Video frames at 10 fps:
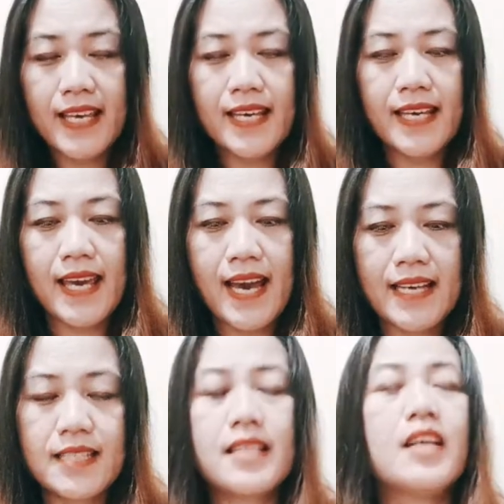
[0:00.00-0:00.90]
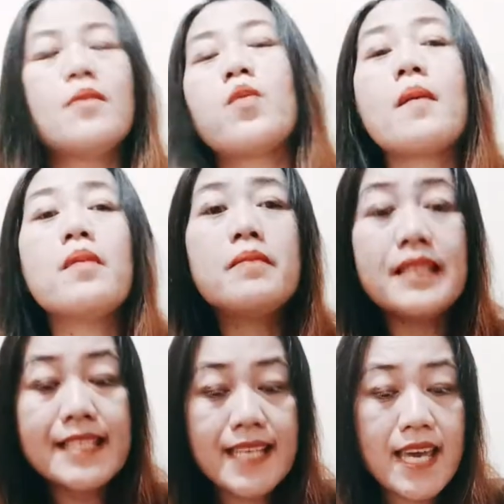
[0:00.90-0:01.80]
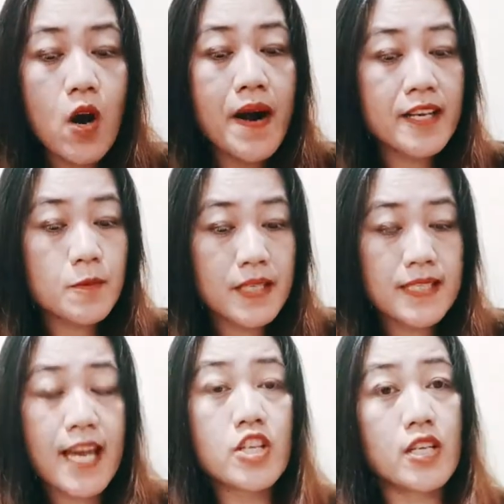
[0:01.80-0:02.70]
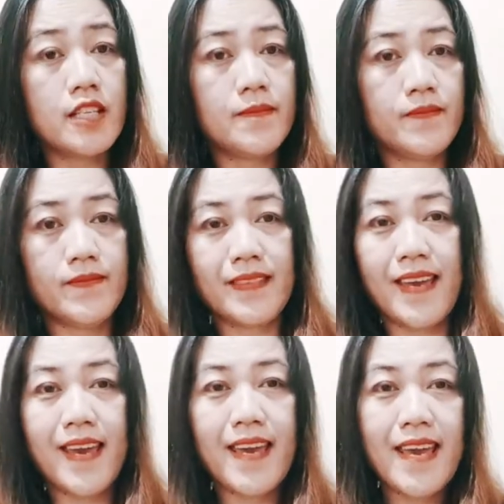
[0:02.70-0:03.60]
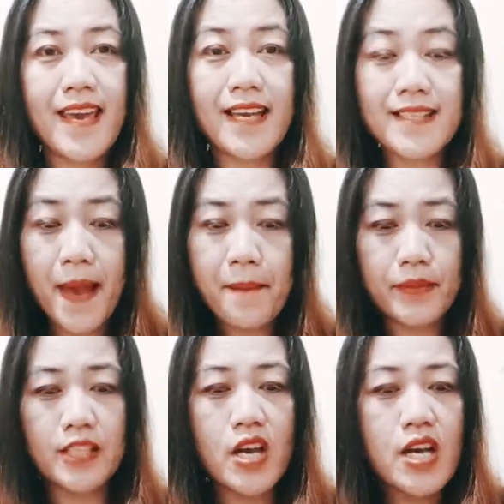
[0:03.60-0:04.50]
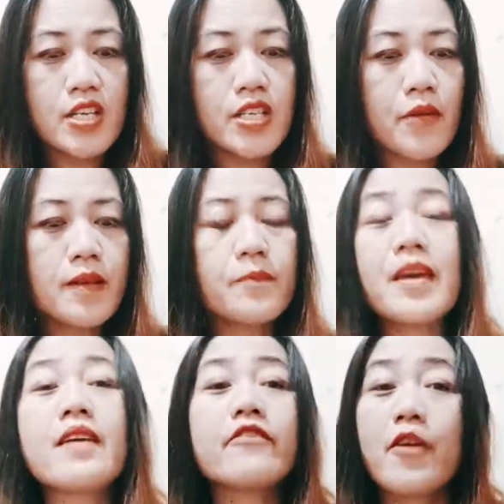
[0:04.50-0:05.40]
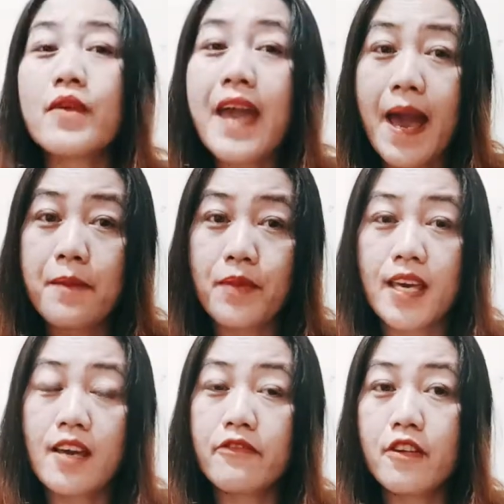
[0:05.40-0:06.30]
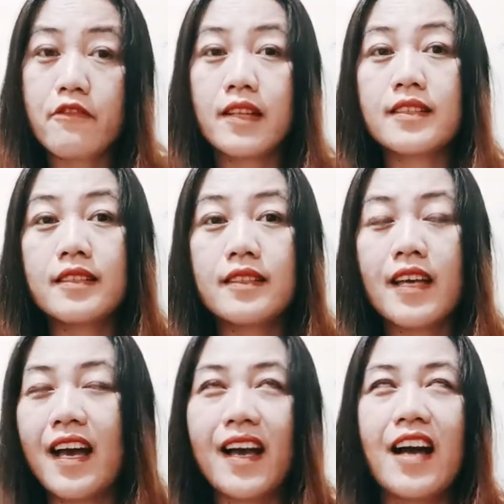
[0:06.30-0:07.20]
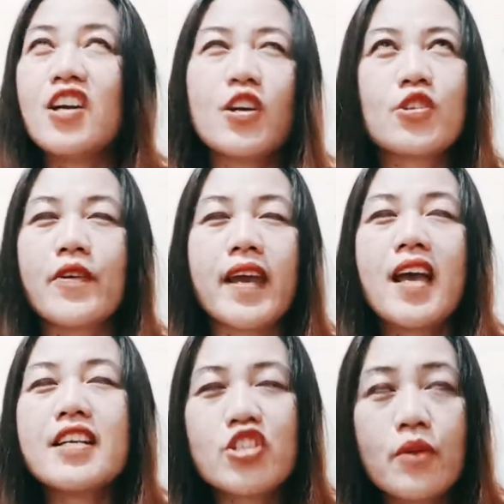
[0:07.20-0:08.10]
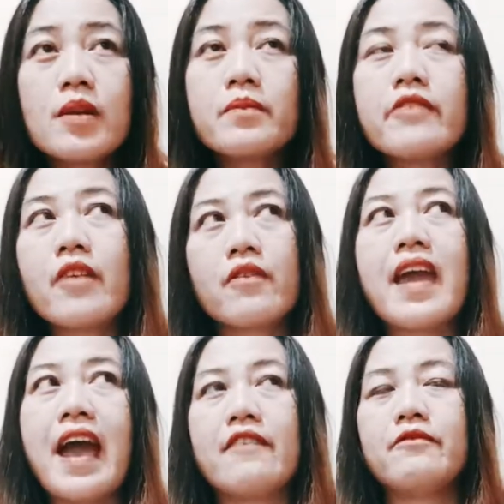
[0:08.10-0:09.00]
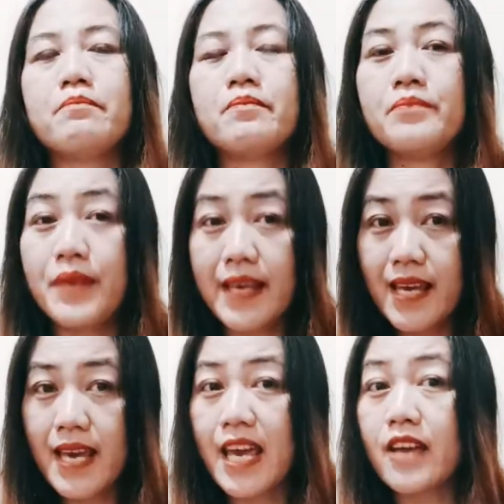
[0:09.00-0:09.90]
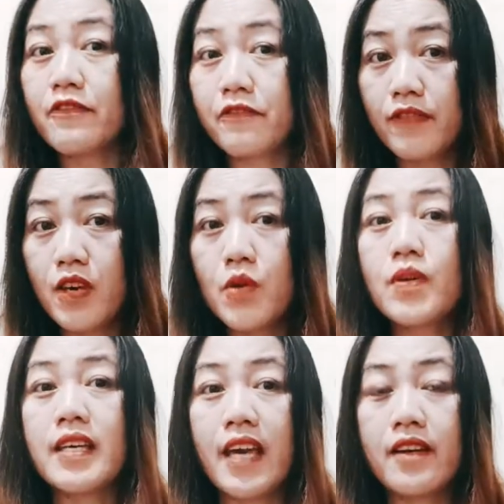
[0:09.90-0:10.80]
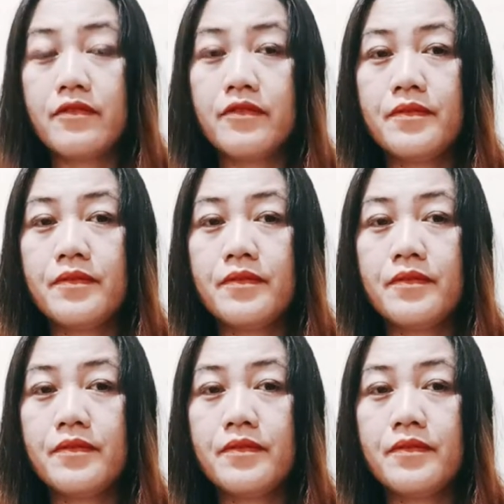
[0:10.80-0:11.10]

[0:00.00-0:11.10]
yes. Probability or expectation. Okay, example, she will be very happy if you will, she will be very happy if you give